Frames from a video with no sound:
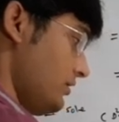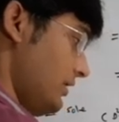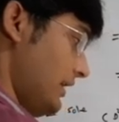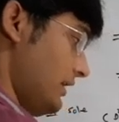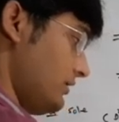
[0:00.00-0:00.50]

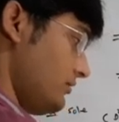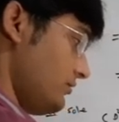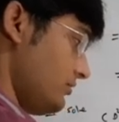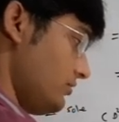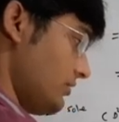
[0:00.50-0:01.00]

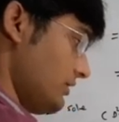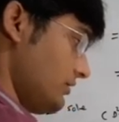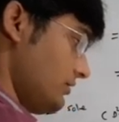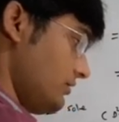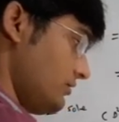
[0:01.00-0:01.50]
and you
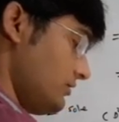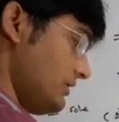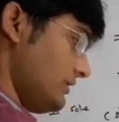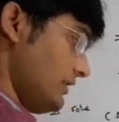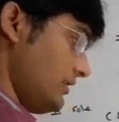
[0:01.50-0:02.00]
can
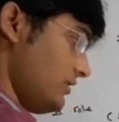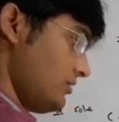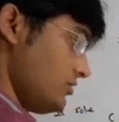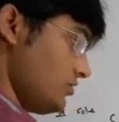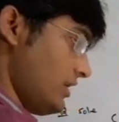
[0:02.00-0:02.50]
see that here
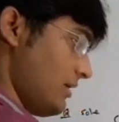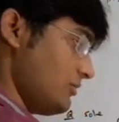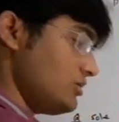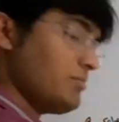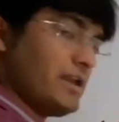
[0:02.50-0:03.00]
your m
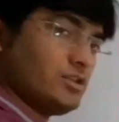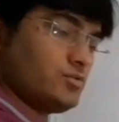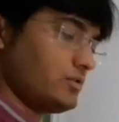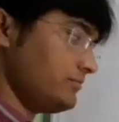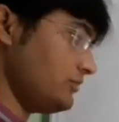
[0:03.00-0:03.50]
is minus
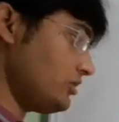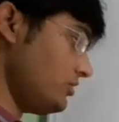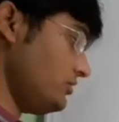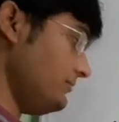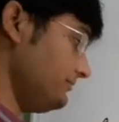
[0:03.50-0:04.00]
1, because